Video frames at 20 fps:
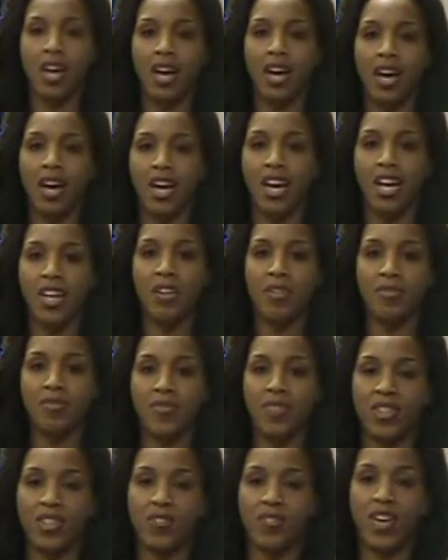Um,
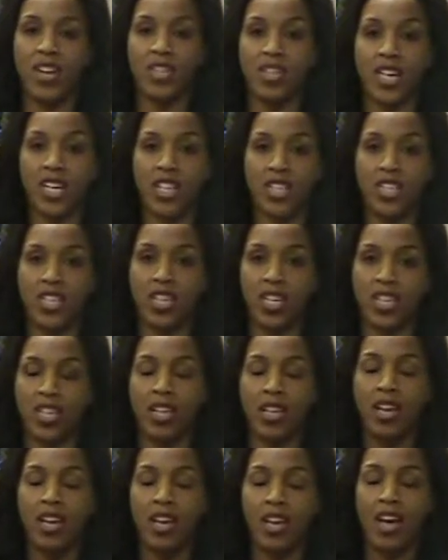for the foundation,
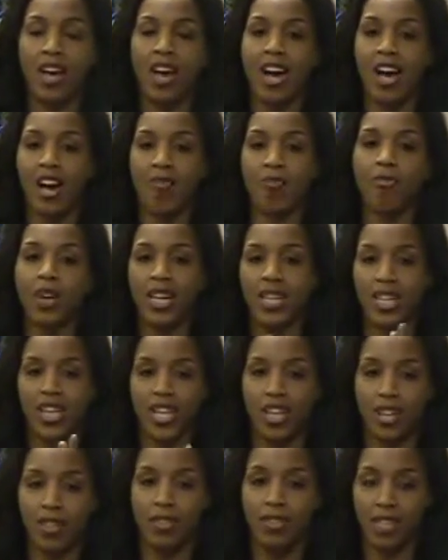um, right
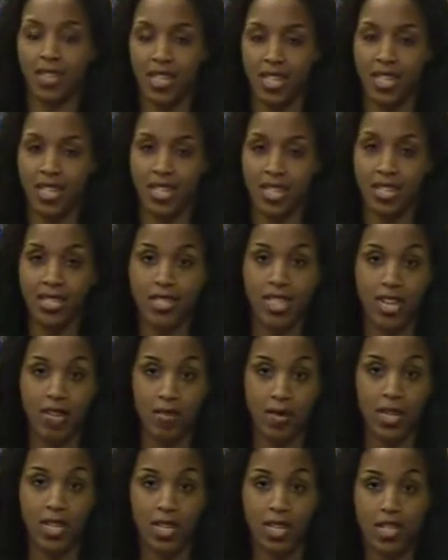now, like it is Day
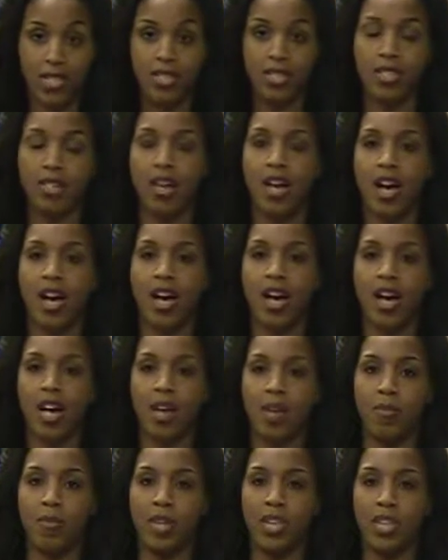Wellness,
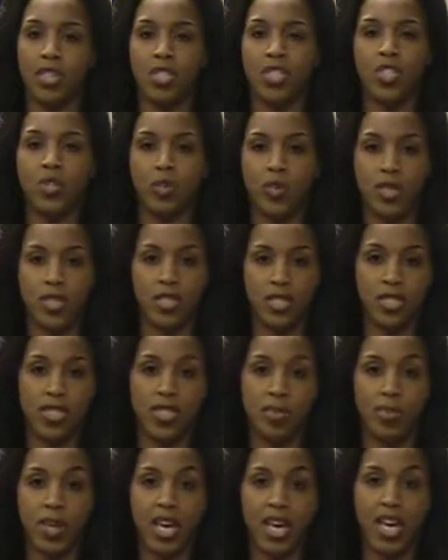um, it is doing
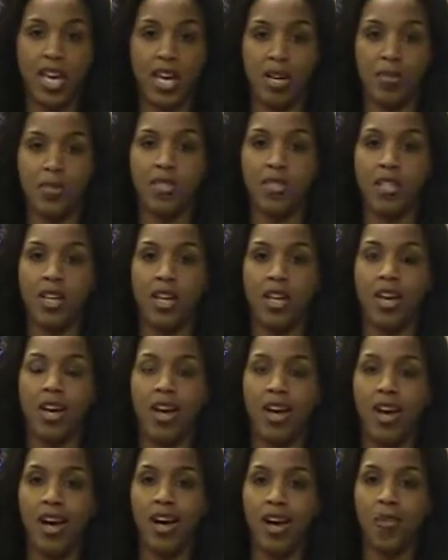some camps.
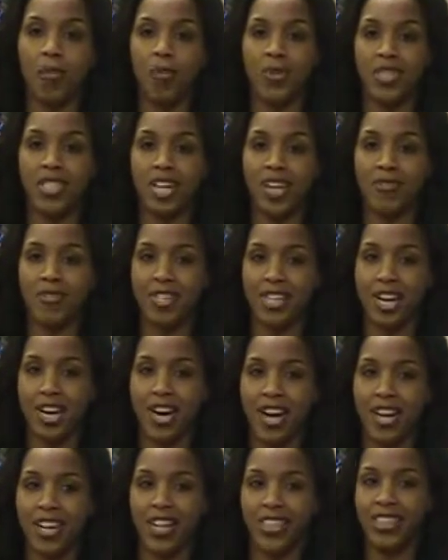Uh, once I
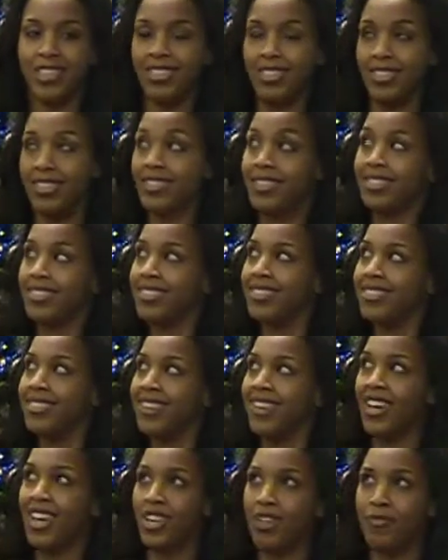retire in
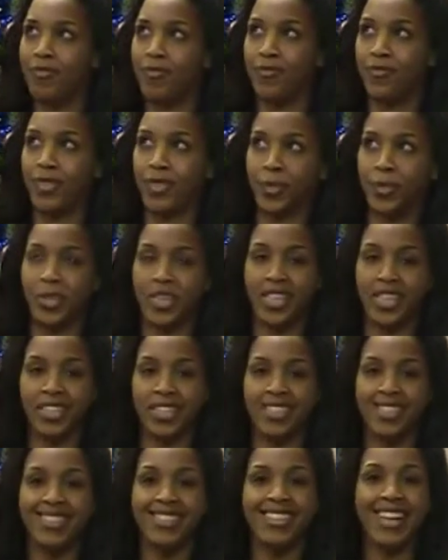a few
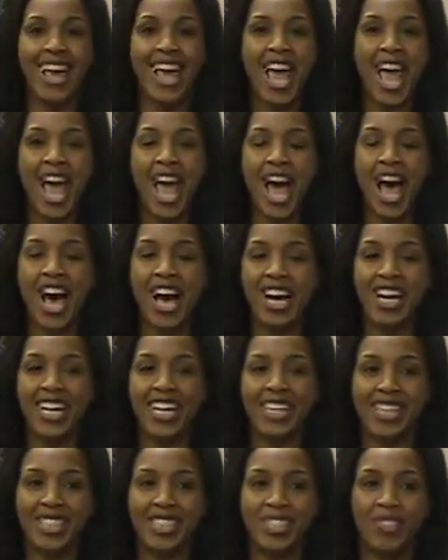years,
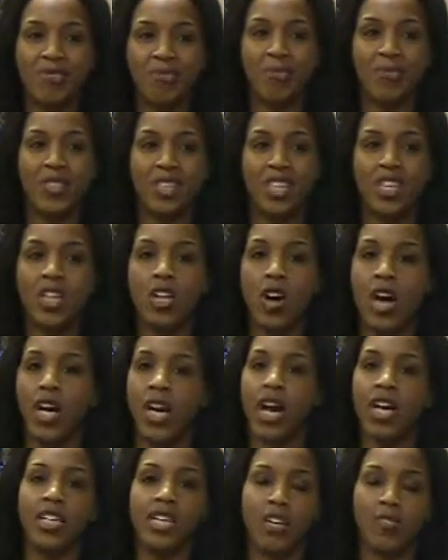um, you know,
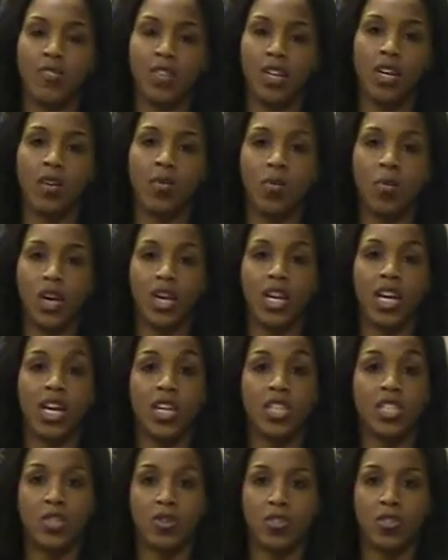I, I definitely want to get
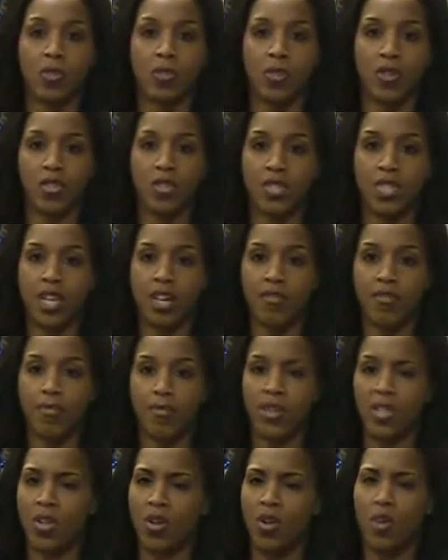into some more stuff,
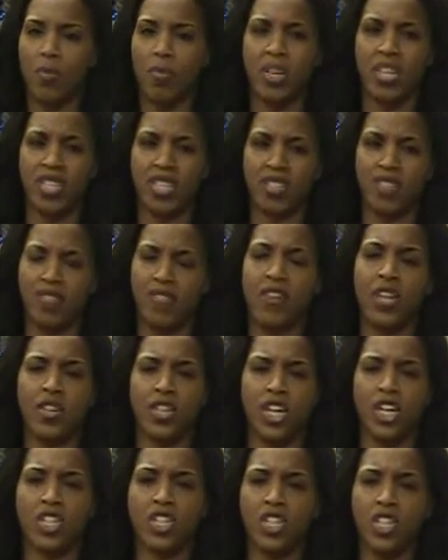but the whole base of the
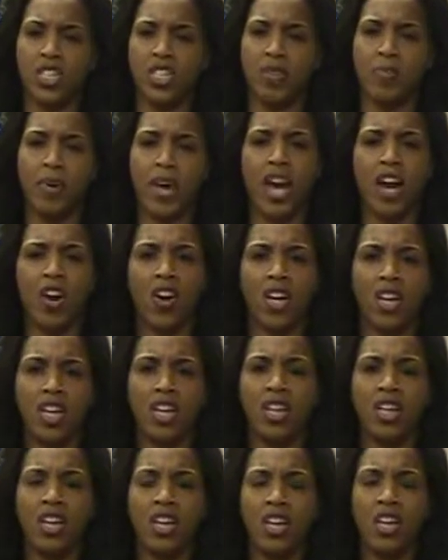foundation is empowering,
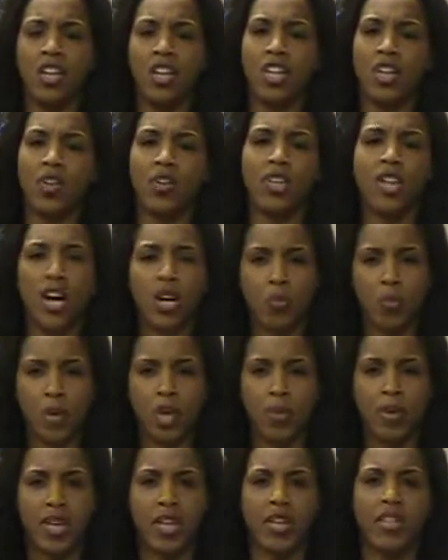you know, young
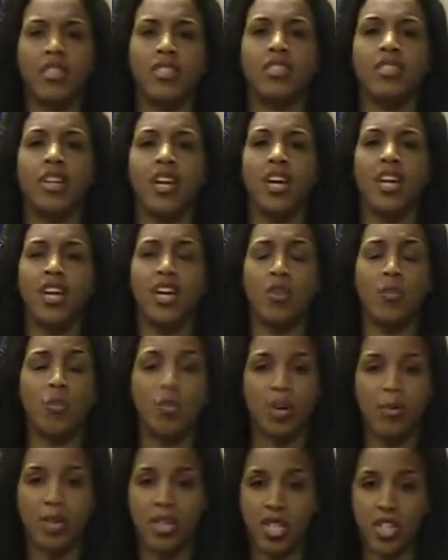women and, and
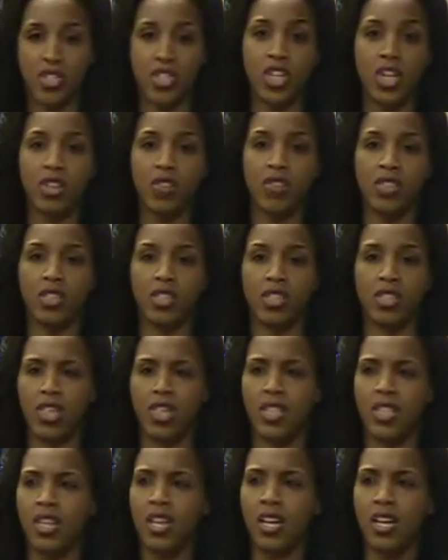women in general,
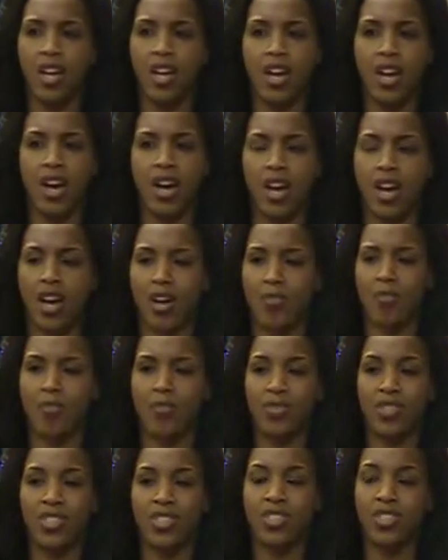and um,
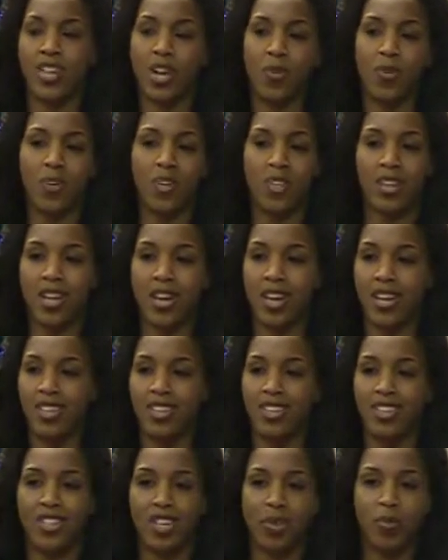just knowing that
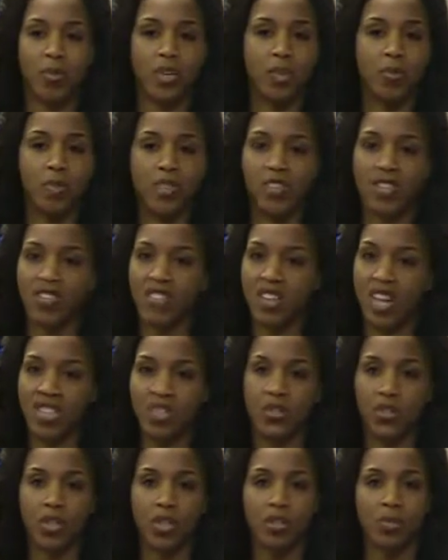you know we can be
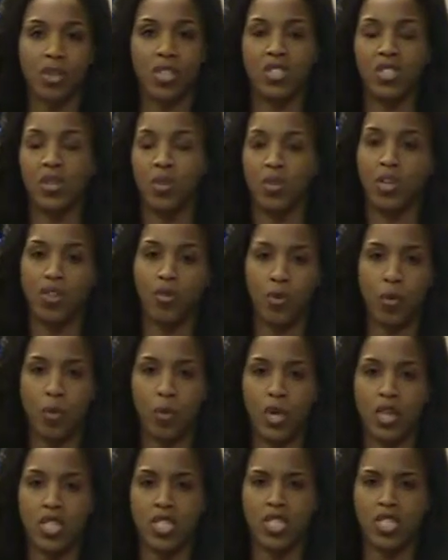successful, we can do whatever we
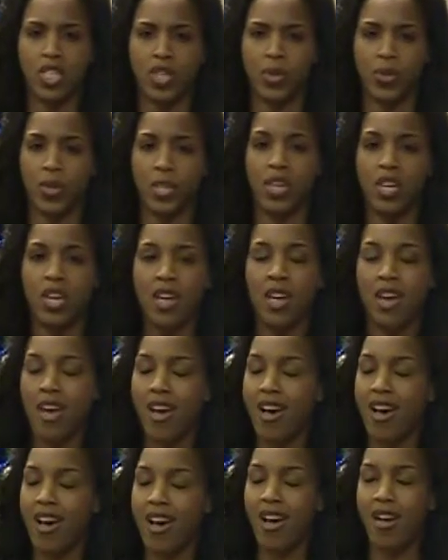want to do, and
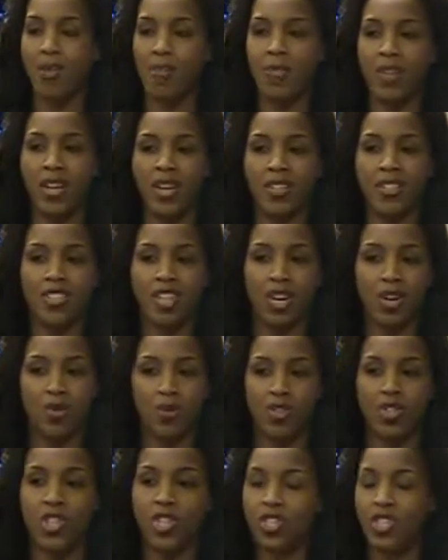um,
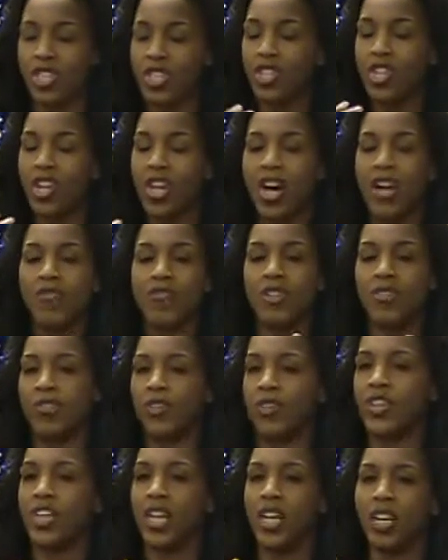so there, there's a lot of
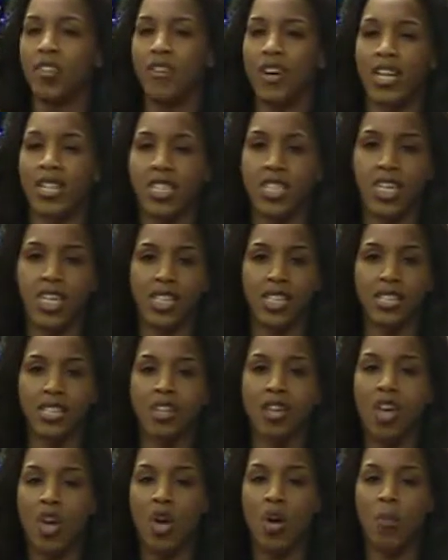different creative ideas,
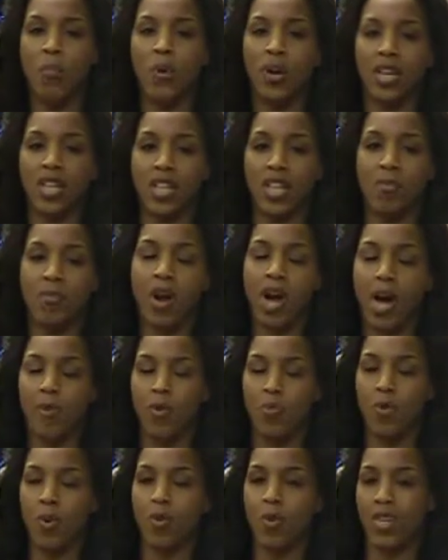but they probably
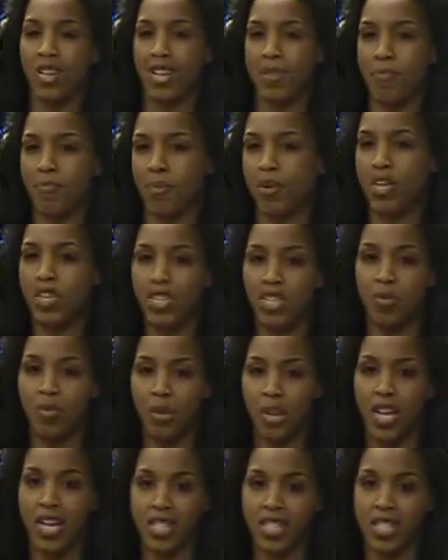won't get put into
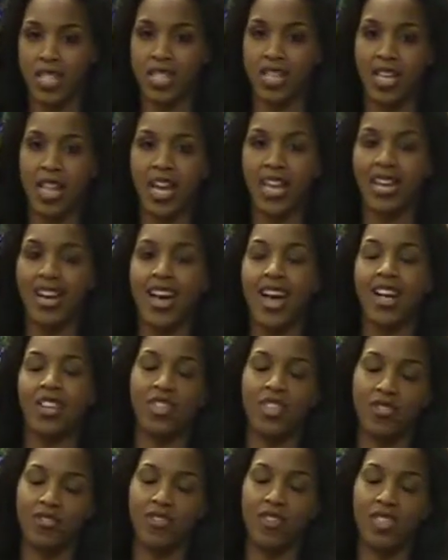place until I can
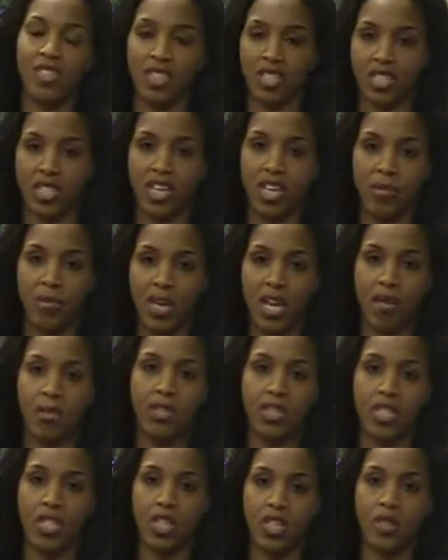actually physically be able
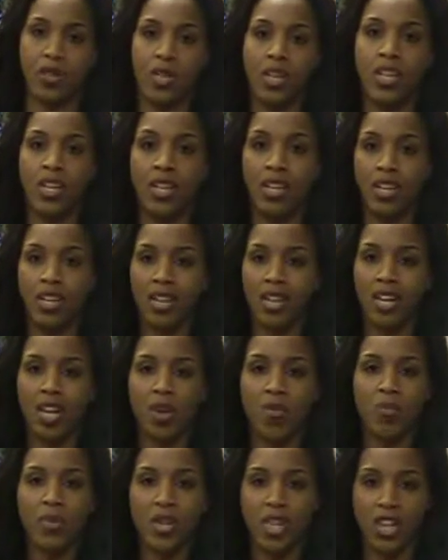to, you know,
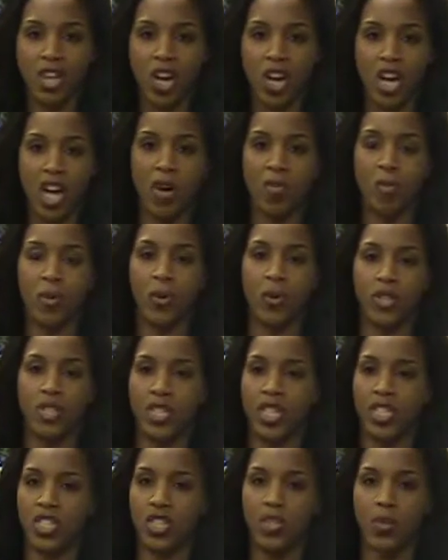be there a lot more
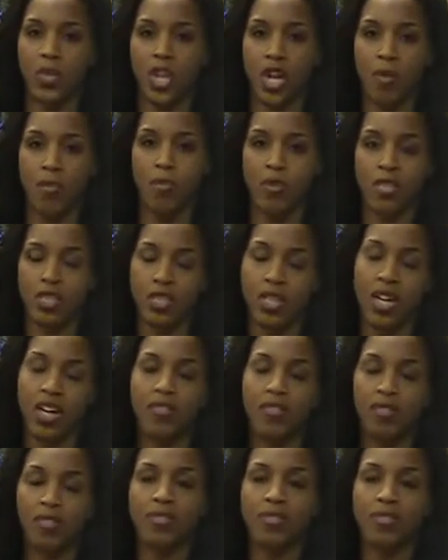and do a lot more stuff.